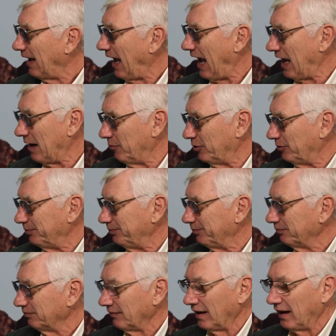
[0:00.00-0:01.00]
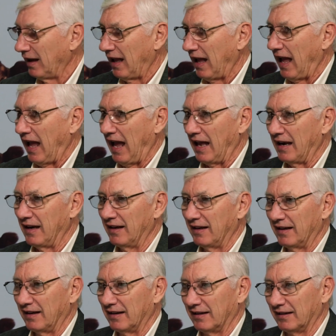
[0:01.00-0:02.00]
animal, and
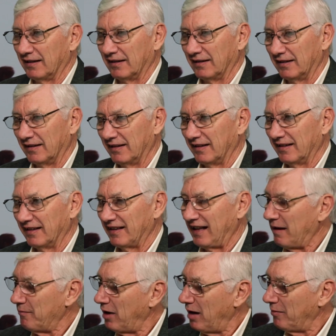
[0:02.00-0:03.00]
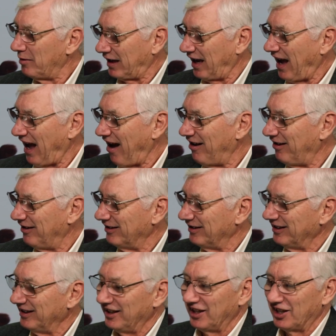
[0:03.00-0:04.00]
that mama cow,
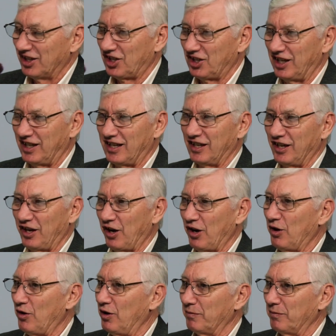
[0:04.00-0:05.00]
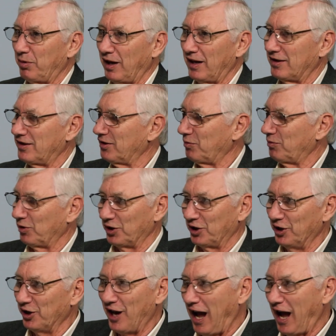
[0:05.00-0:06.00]
she can go on places where
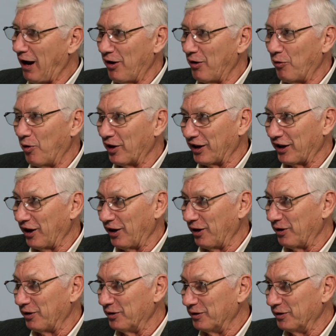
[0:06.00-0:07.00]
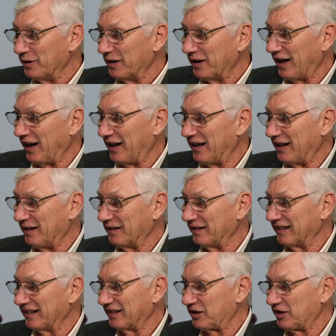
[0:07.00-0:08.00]
you and I don't want to go
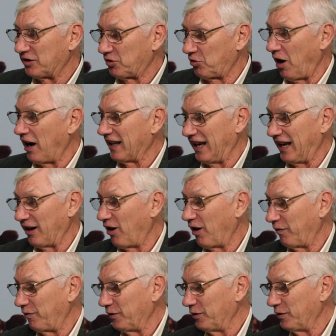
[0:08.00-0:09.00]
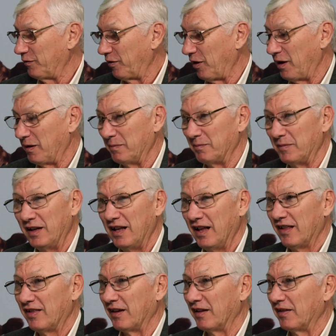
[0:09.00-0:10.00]
try to get our food from.
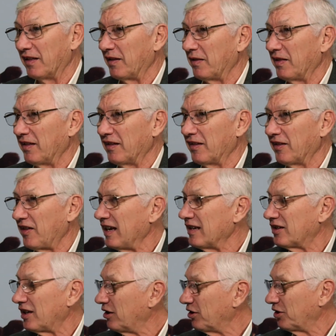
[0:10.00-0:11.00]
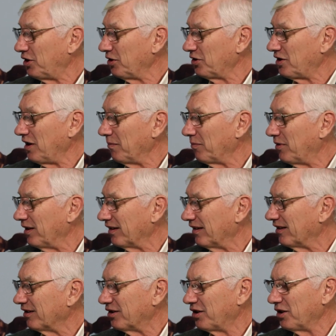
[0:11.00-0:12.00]
The things that are too something,
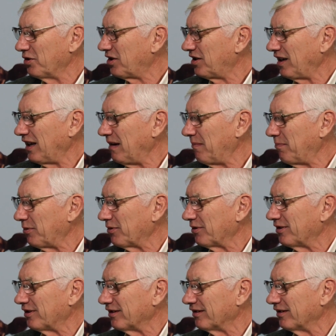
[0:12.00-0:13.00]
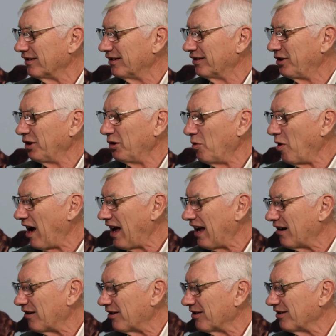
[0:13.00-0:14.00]
they're too steep or they're too
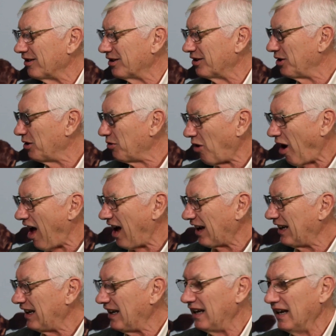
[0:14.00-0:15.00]
wet or they're too rocky.